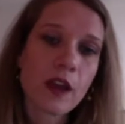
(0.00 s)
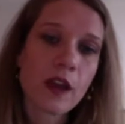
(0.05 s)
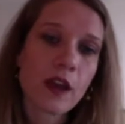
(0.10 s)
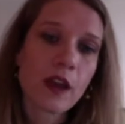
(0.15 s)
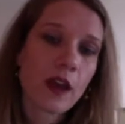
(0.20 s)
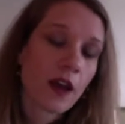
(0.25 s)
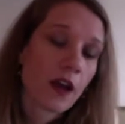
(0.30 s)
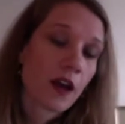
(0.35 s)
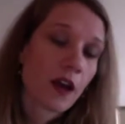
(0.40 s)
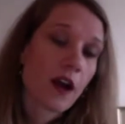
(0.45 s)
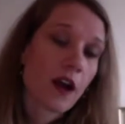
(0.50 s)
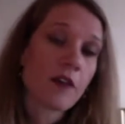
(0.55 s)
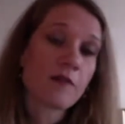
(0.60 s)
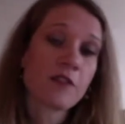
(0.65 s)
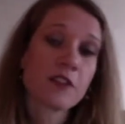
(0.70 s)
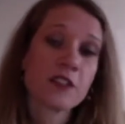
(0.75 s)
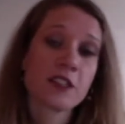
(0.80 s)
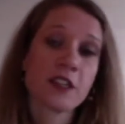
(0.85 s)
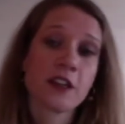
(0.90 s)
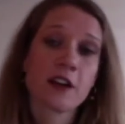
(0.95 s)

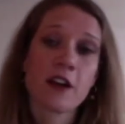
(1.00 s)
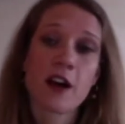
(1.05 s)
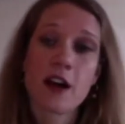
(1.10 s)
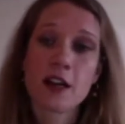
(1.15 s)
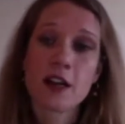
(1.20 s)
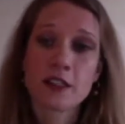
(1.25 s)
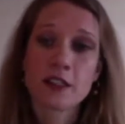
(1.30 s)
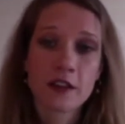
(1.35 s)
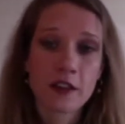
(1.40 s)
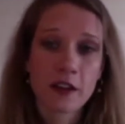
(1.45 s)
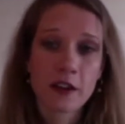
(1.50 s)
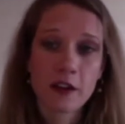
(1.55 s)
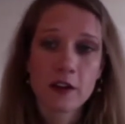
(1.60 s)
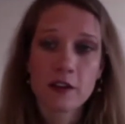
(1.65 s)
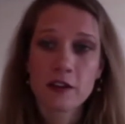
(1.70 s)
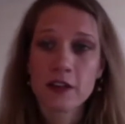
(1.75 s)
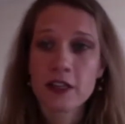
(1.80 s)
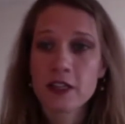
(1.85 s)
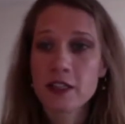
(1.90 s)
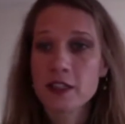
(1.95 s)
Conferencing costs, you can
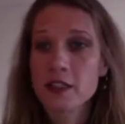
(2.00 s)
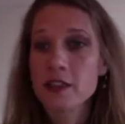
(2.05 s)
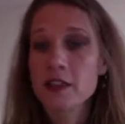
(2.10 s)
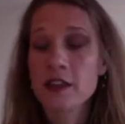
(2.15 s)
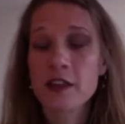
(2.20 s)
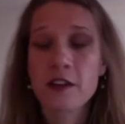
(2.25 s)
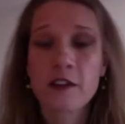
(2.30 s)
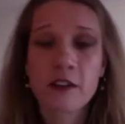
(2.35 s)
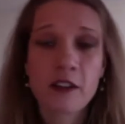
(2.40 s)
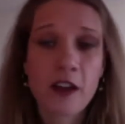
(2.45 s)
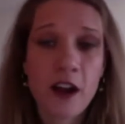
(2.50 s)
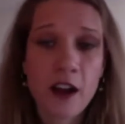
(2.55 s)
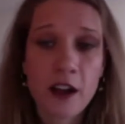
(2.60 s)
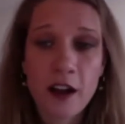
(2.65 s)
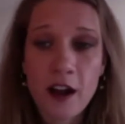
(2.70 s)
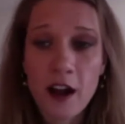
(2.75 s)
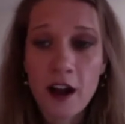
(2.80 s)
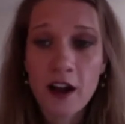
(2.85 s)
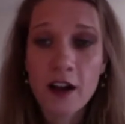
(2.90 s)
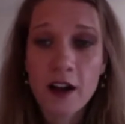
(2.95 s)
always, a lot
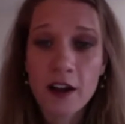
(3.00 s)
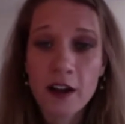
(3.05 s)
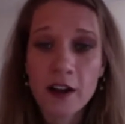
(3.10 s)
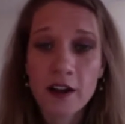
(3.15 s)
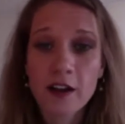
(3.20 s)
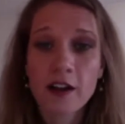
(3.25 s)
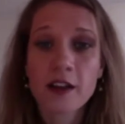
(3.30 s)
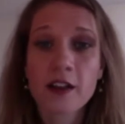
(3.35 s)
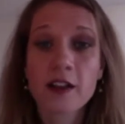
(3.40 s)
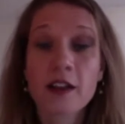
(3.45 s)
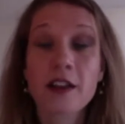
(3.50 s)
of